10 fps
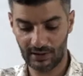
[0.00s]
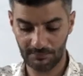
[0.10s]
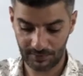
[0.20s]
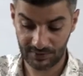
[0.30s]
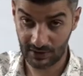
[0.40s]

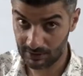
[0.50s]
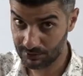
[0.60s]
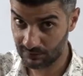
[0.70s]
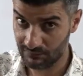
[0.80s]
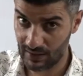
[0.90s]
and
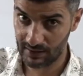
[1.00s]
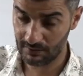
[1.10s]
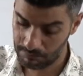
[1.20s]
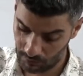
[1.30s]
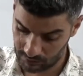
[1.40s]
prescription, very
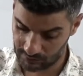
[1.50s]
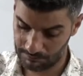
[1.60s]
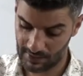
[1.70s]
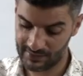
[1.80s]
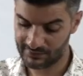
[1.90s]

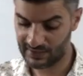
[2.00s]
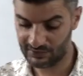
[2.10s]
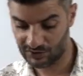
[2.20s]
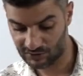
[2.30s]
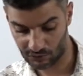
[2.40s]
important. Pay
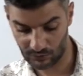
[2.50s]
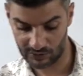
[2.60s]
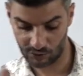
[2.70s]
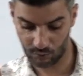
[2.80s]
attention to each